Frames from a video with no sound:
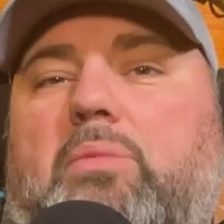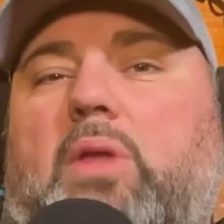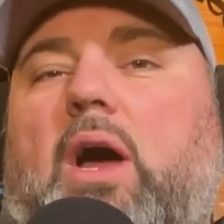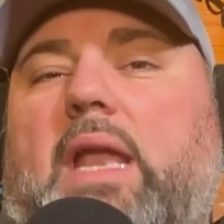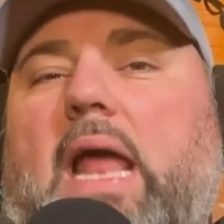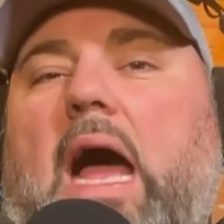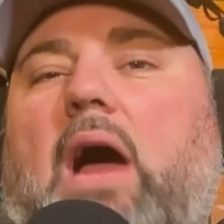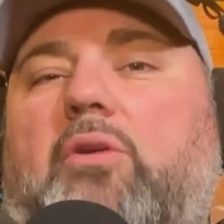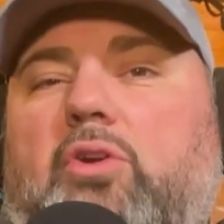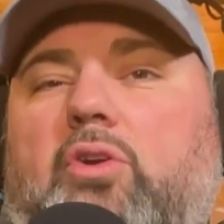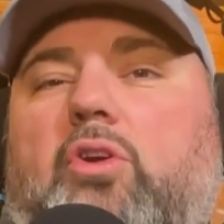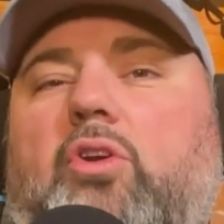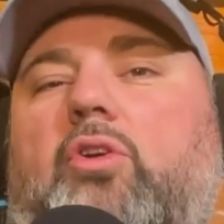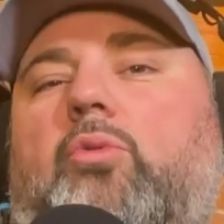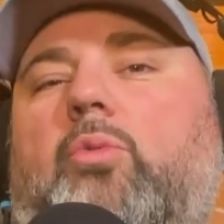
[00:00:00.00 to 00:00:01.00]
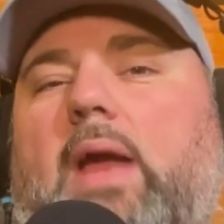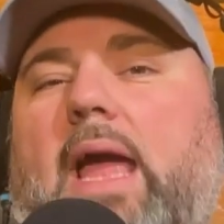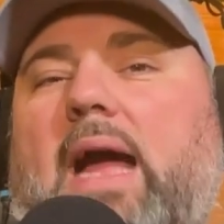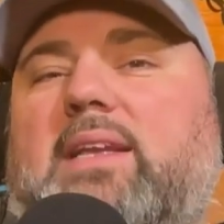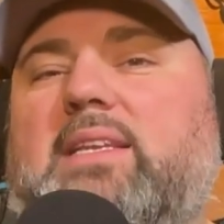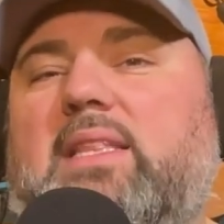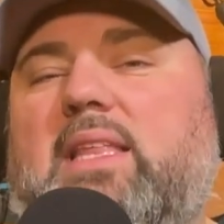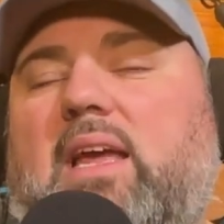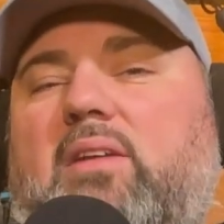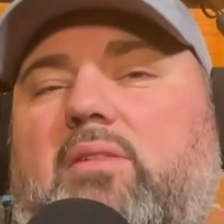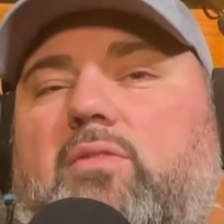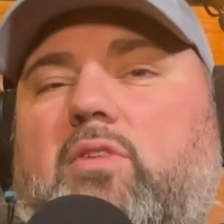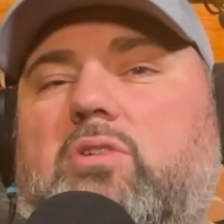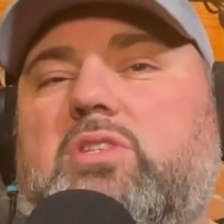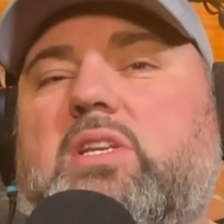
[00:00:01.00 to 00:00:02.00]
on how you're going to react to that
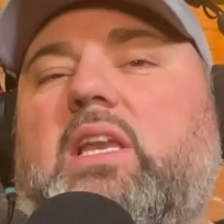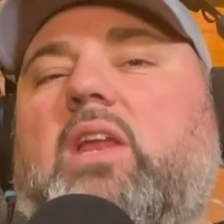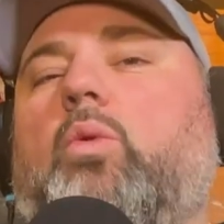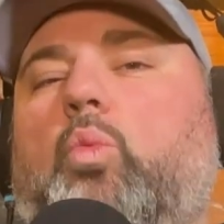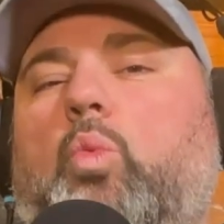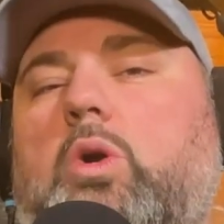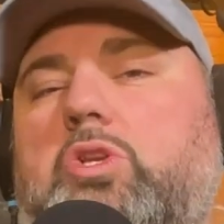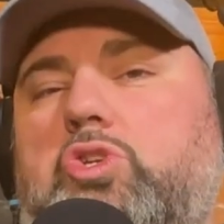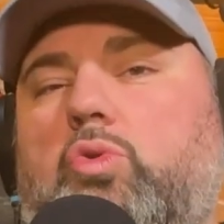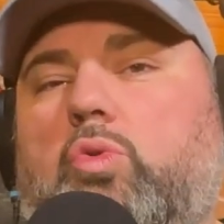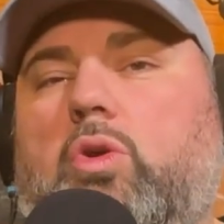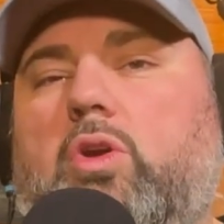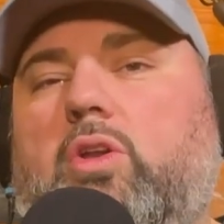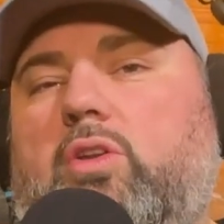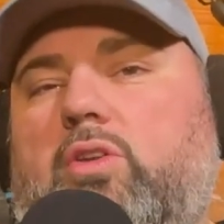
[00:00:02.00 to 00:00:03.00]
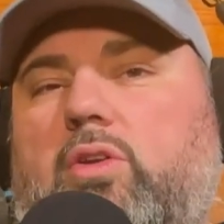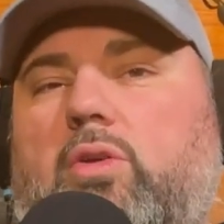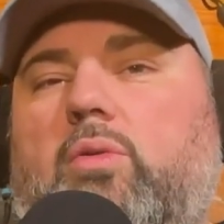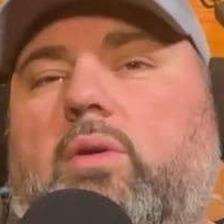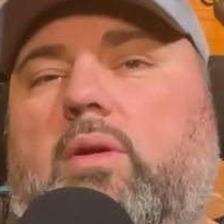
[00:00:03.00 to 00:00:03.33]
adversity and what you're going to do.